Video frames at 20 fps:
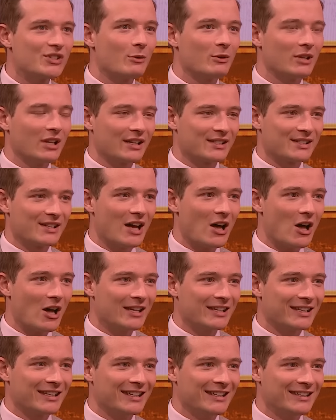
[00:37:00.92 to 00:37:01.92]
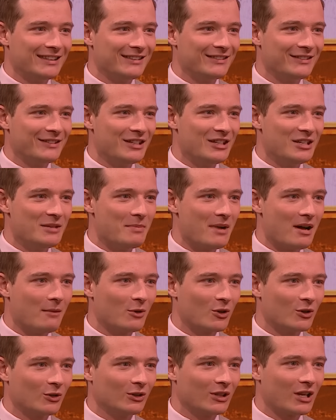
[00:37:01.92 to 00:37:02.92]
would like to hike in the
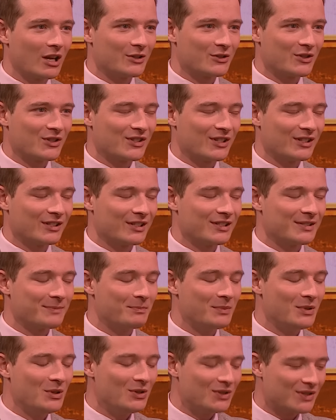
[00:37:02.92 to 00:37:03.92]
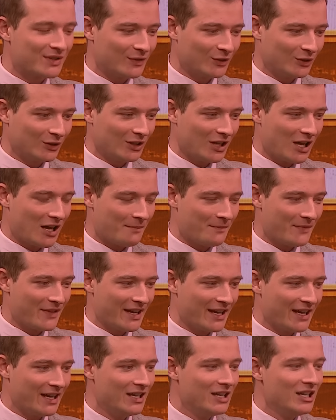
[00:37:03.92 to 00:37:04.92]
Balmoral countryside. It's beautiful up
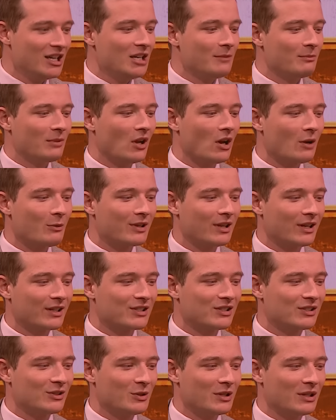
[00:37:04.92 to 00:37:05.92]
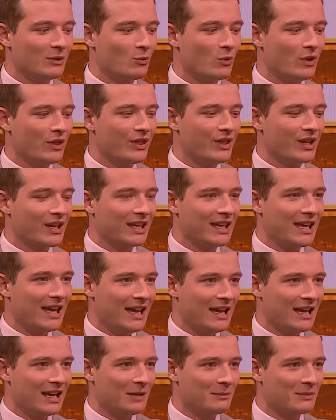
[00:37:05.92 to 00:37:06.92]
there. But I would like to do it with the
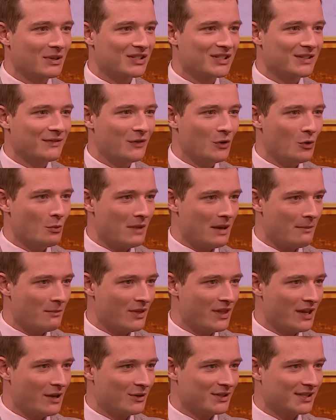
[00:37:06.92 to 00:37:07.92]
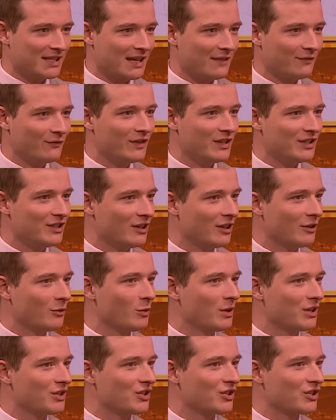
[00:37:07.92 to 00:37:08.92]
king, because if you remember, there was that video
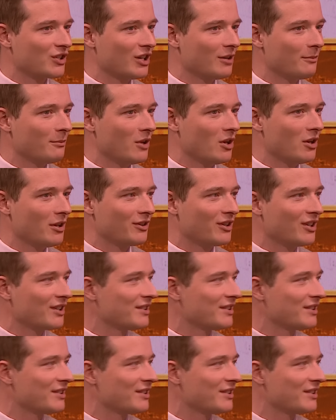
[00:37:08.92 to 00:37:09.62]
which a